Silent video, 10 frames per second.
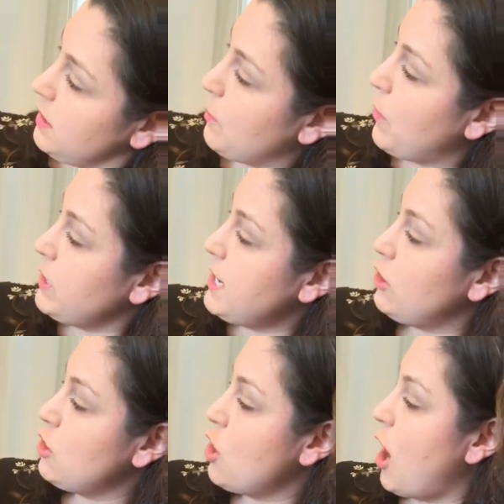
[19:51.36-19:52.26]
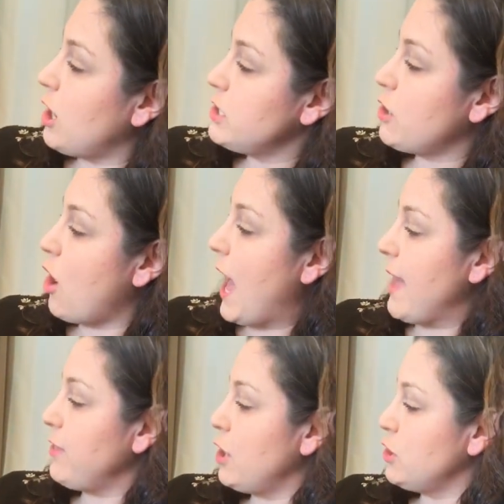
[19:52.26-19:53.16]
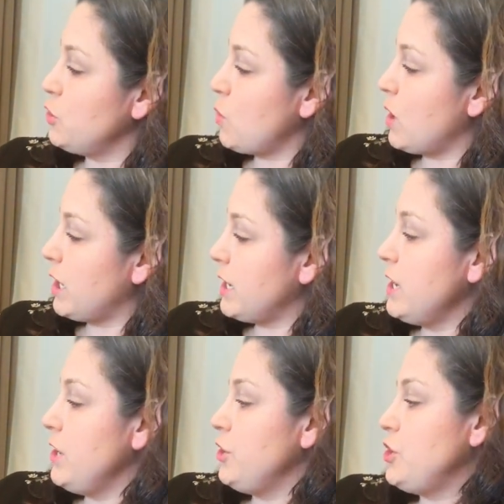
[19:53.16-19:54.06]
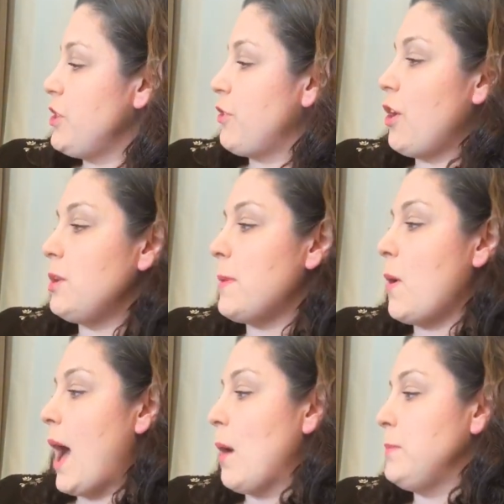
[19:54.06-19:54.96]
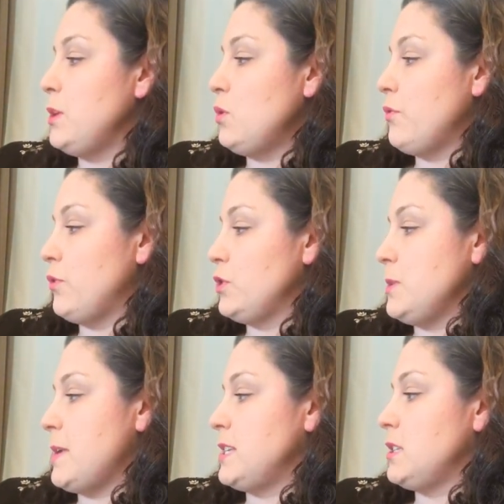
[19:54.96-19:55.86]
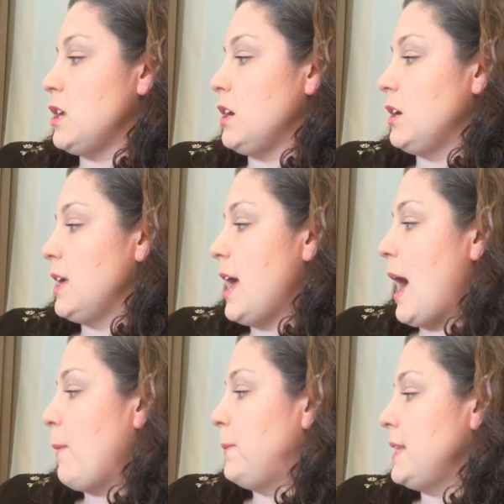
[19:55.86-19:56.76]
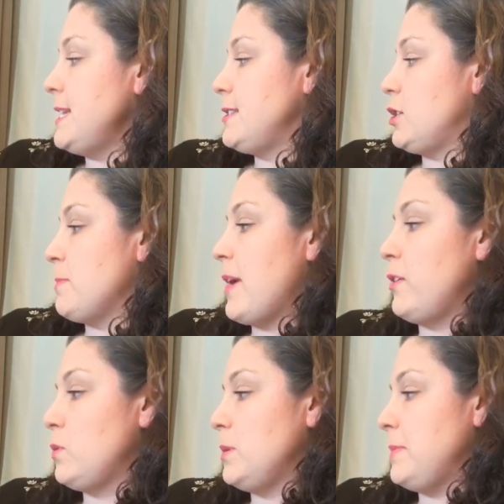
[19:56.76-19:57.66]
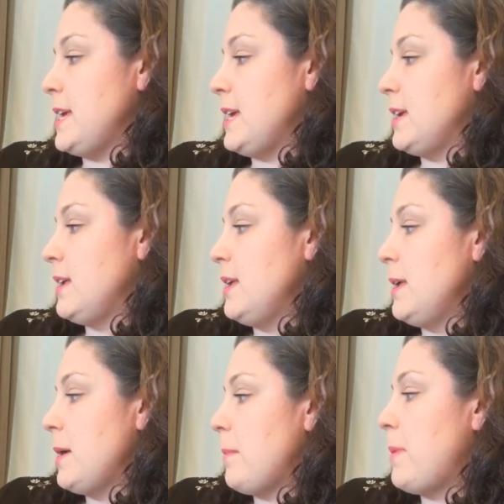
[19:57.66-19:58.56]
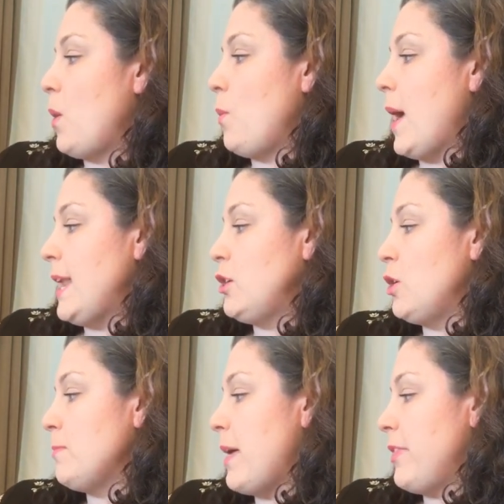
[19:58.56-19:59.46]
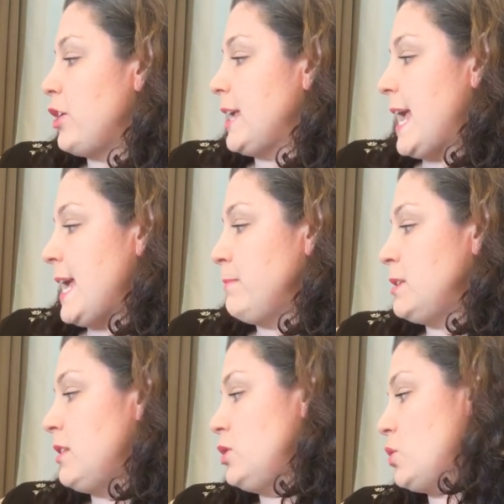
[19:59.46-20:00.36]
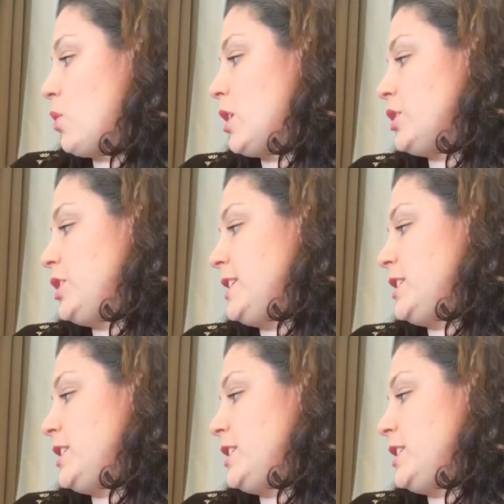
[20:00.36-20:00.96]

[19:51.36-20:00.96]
Munir knocked at her door. She thought about how beautiful she must look, how pleased her mother would be. But when her mother came to the door, she